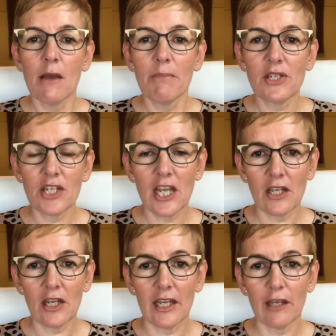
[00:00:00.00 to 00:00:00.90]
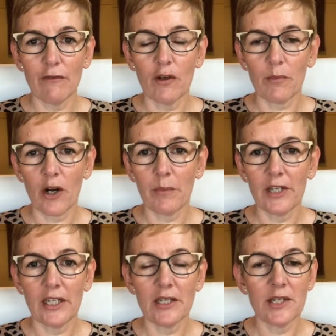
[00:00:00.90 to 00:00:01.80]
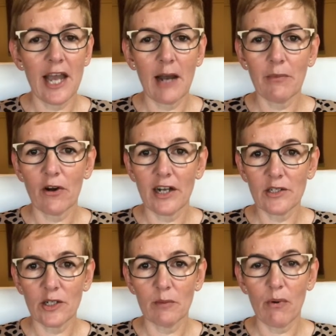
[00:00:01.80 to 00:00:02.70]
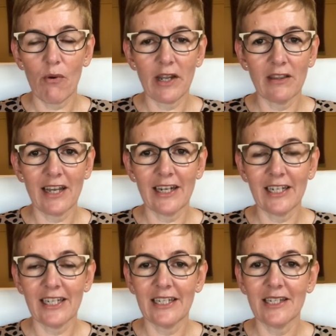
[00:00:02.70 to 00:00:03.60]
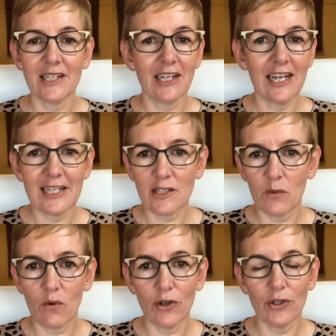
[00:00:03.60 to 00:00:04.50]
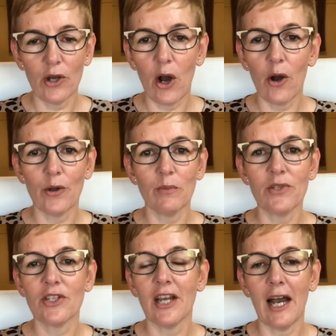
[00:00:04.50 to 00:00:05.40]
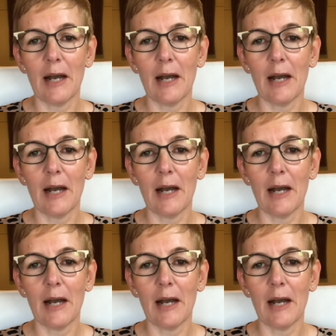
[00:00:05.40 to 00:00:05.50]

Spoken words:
Particularly if your property is now priced at a point that is less than what you hoped,